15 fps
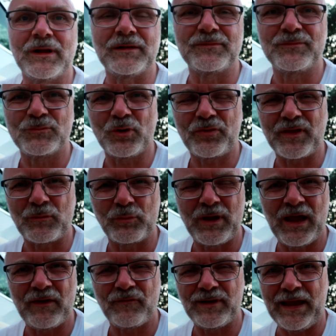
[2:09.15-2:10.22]
Well, not that we
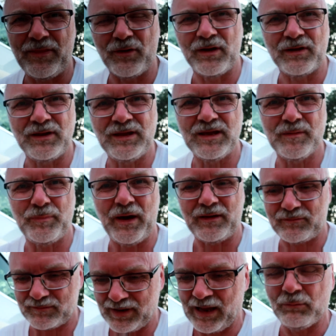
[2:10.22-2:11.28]
have leather in here,
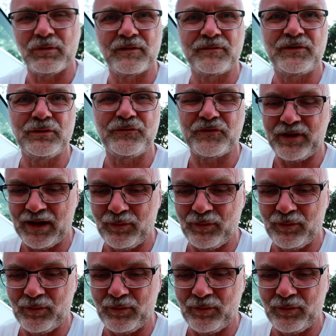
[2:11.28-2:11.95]
but I will use it